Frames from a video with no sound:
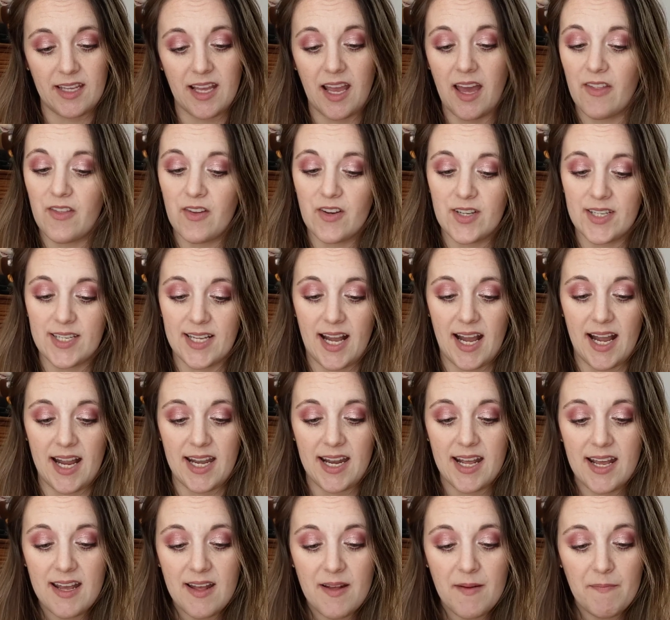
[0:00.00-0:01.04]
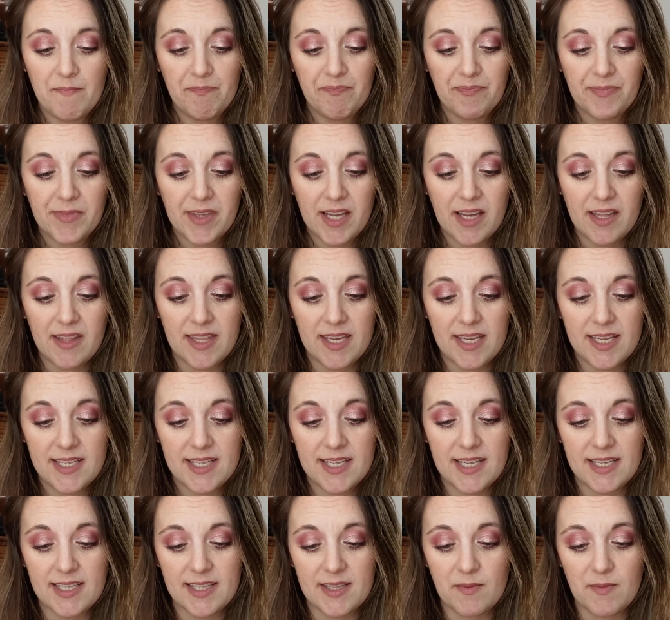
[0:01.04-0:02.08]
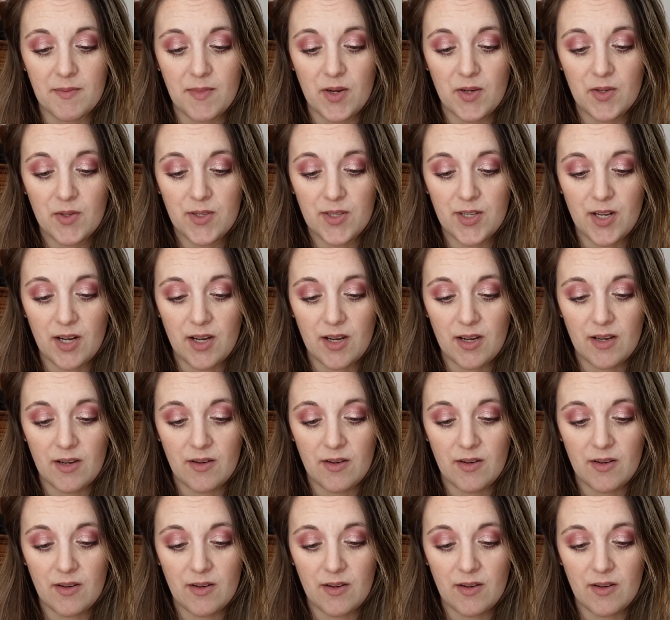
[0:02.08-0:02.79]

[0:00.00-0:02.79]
the other side. This is most